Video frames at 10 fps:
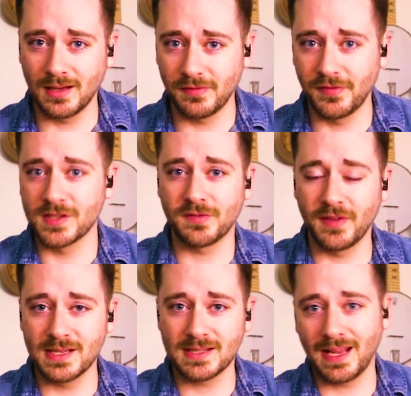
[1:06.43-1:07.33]
a fuzz
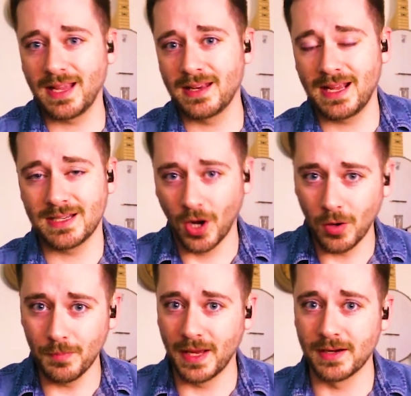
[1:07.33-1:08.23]
face and a
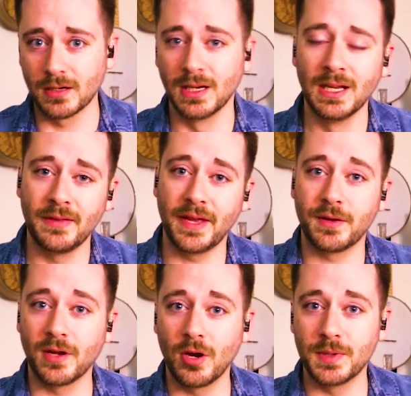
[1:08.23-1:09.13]
tone bender that
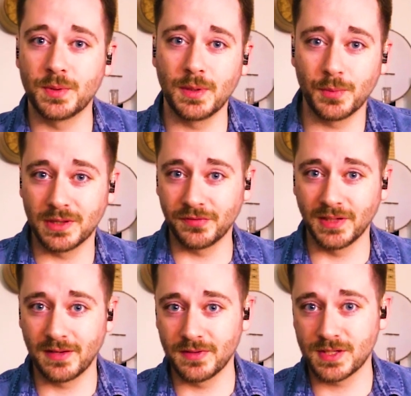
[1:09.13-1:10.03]
you can go between with the
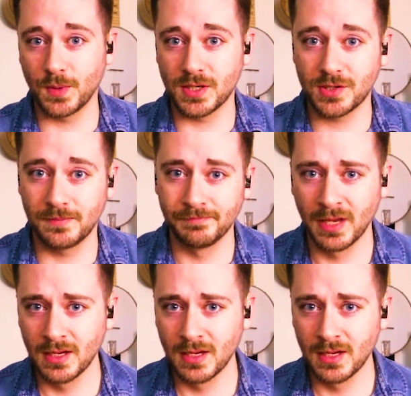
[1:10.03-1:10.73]
flick of a switch.